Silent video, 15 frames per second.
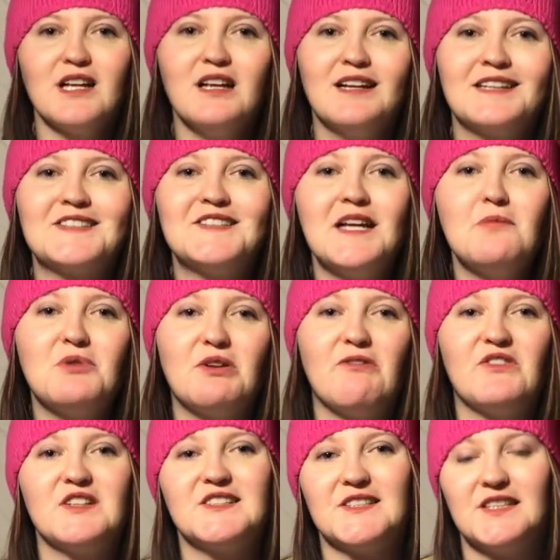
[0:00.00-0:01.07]
An example
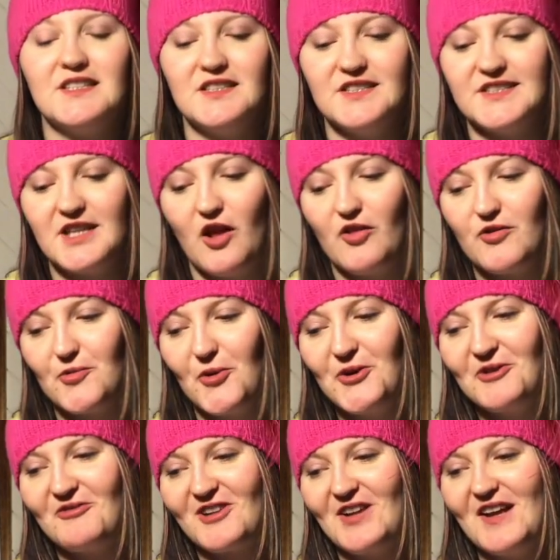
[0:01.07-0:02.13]
of this is
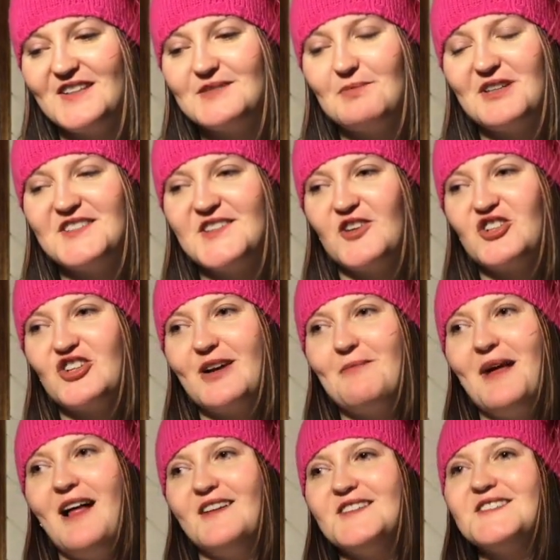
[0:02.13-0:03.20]
Throne of Glass by Sarah J.
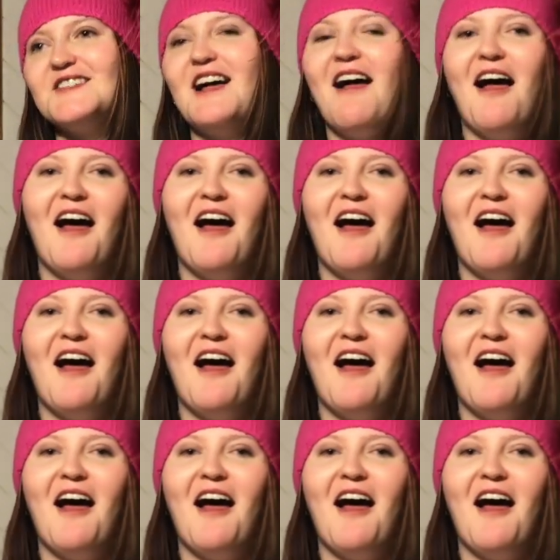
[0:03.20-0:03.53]
Maas.